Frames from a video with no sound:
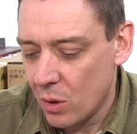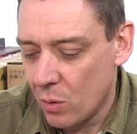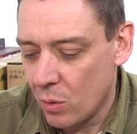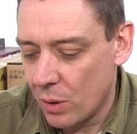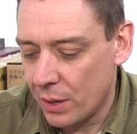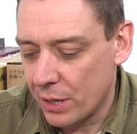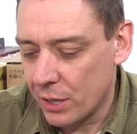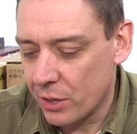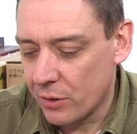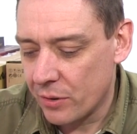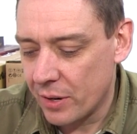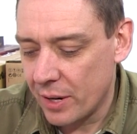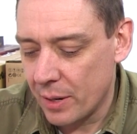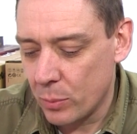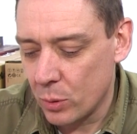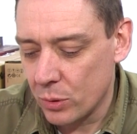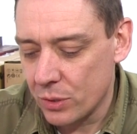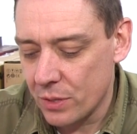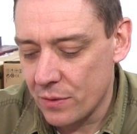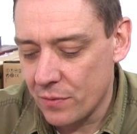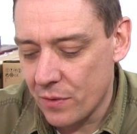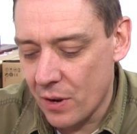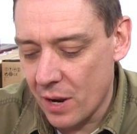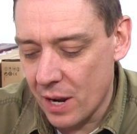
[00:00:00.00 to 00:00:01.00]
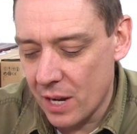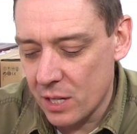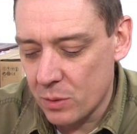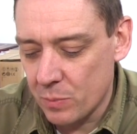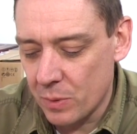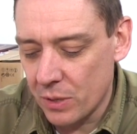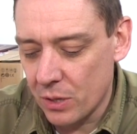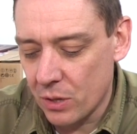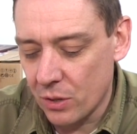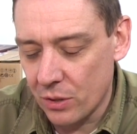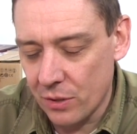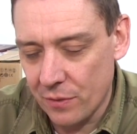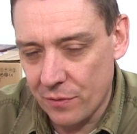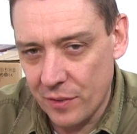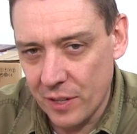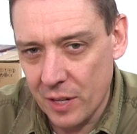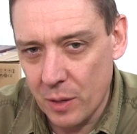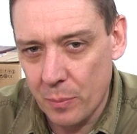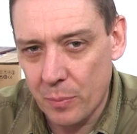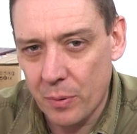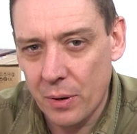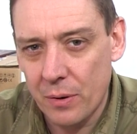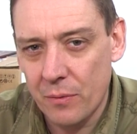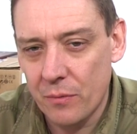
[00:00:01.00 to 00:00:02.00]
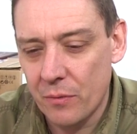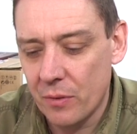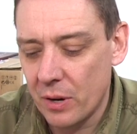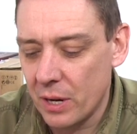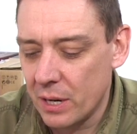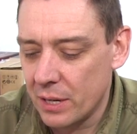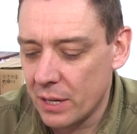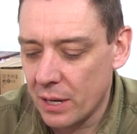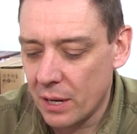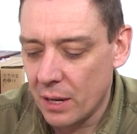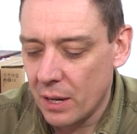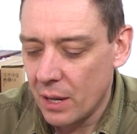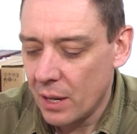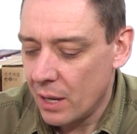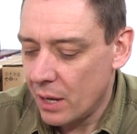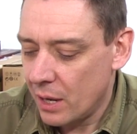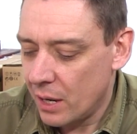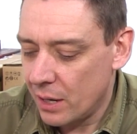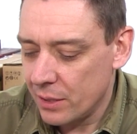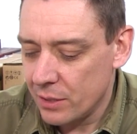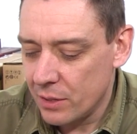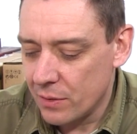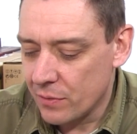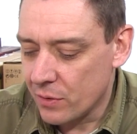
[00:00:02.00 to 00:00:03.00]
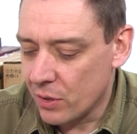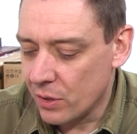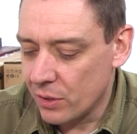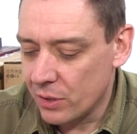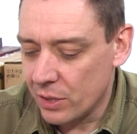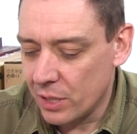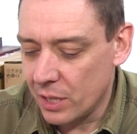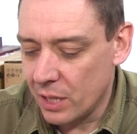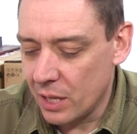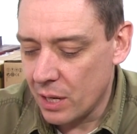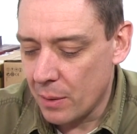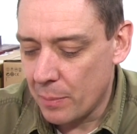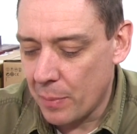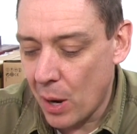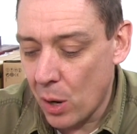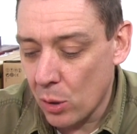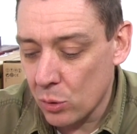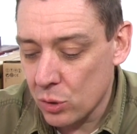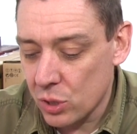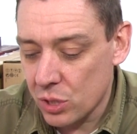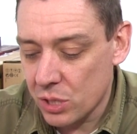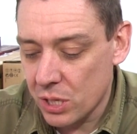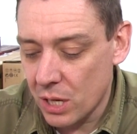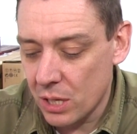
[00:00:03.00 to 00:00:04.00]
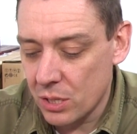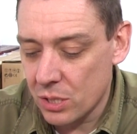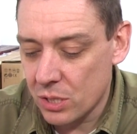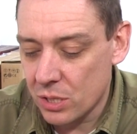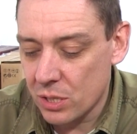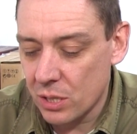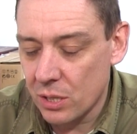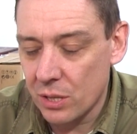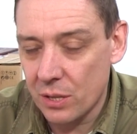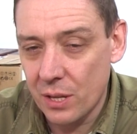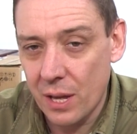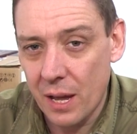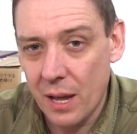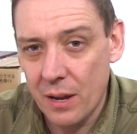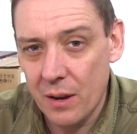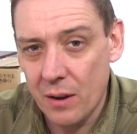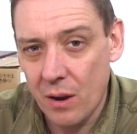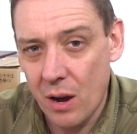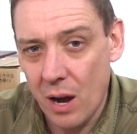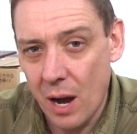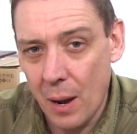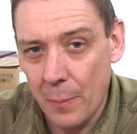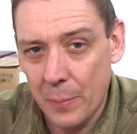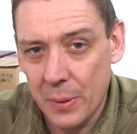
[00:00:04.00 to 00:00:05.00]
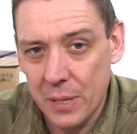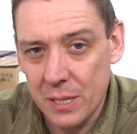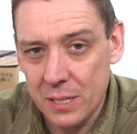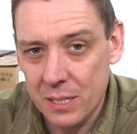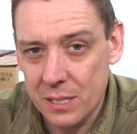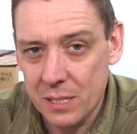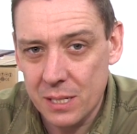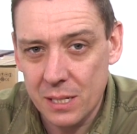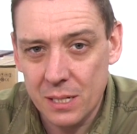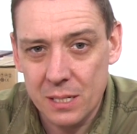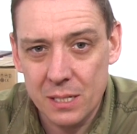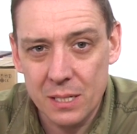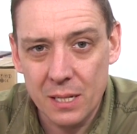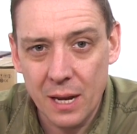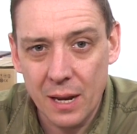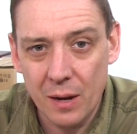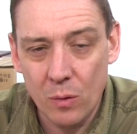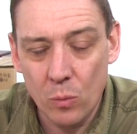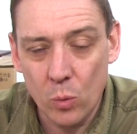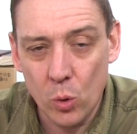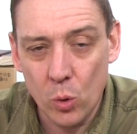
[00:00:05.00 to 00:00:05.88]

one incredible device, but you've got the fingerprint reader, you've got the pulse sensor there, you've got IP68